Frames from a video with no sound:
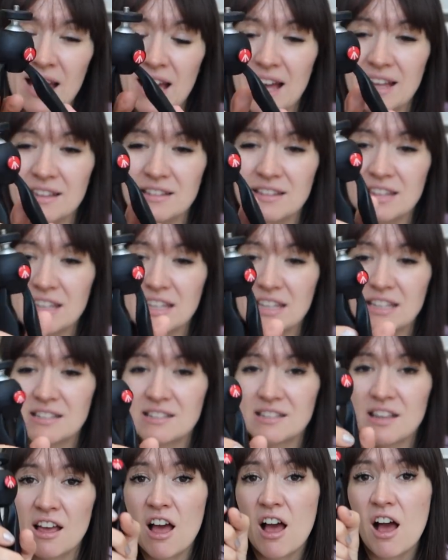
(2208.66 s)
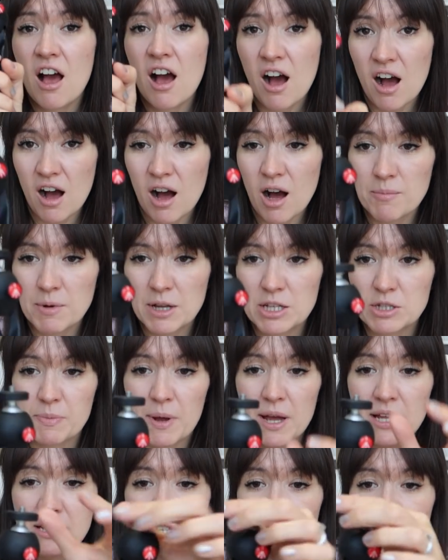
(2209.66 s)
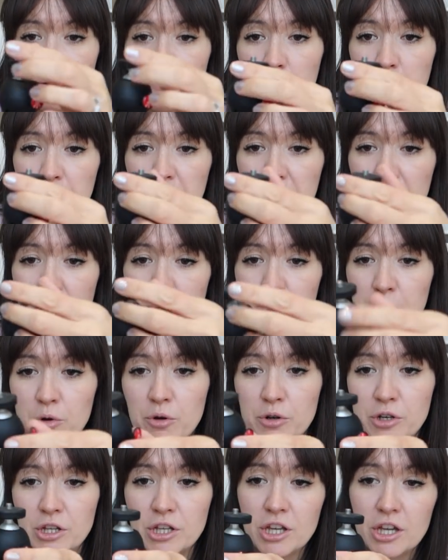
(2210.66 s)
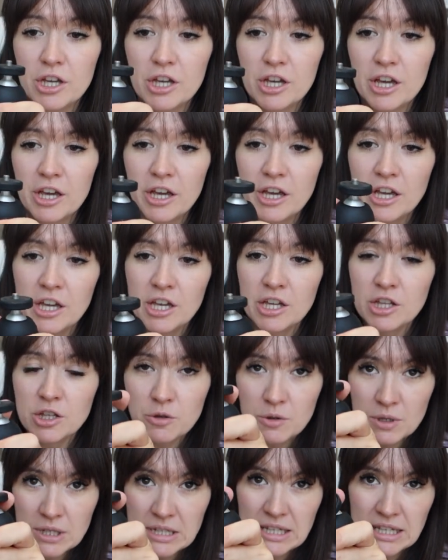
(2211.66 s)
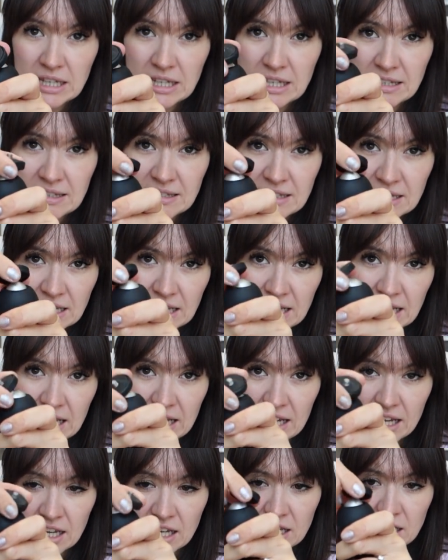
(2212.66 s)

and these are much better. You pop your camera on here. You can easily